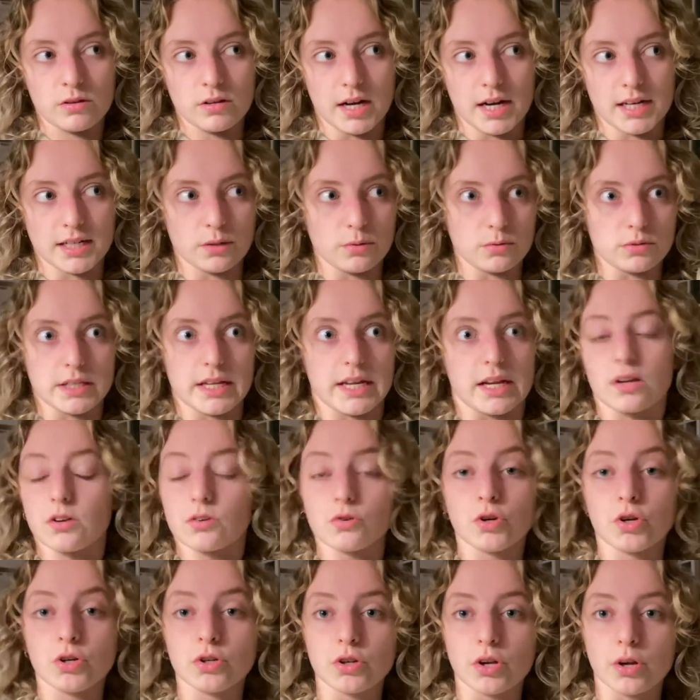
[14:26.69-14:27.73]
And I was like,
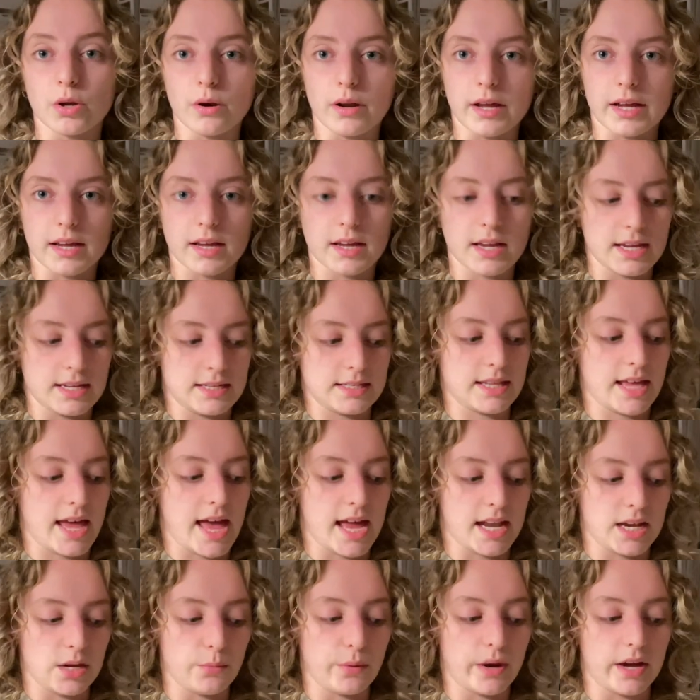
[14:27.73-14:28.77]
no, like, is there
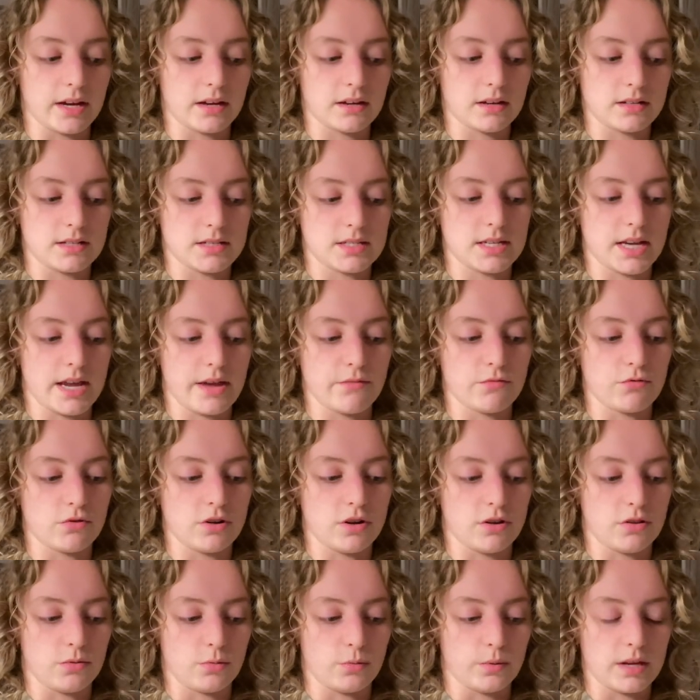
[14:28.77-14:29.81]
anywhere I can stay for
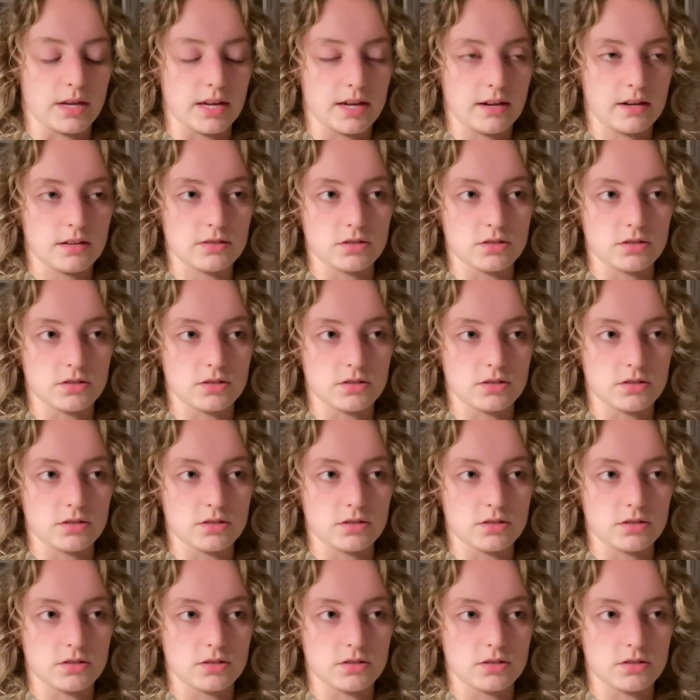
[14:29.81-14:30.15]
another week?